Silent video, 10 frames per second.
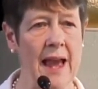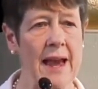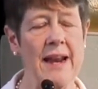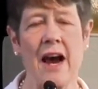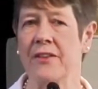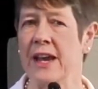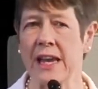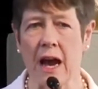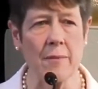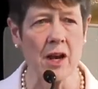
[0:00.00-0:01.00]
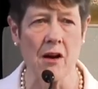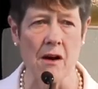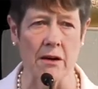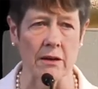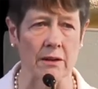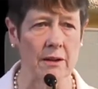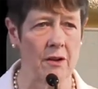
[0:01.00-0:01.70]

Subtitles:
Now, they come along,